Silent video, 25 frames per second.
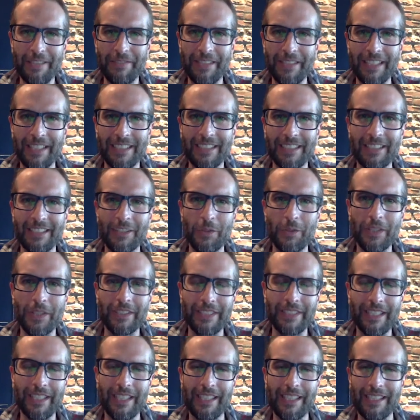and then quickly
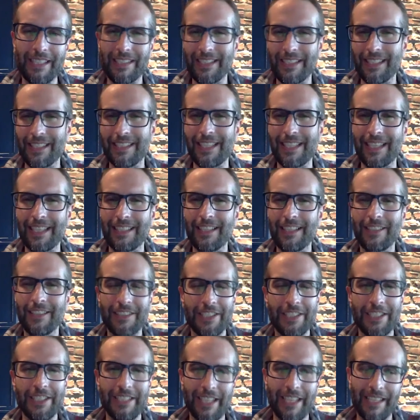got into the technology
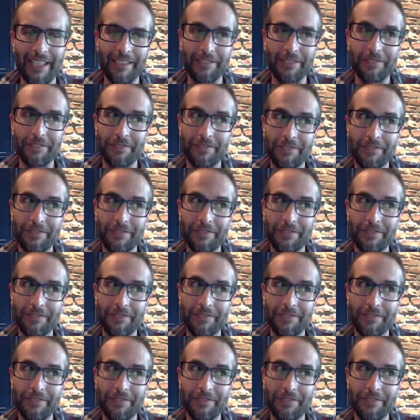side of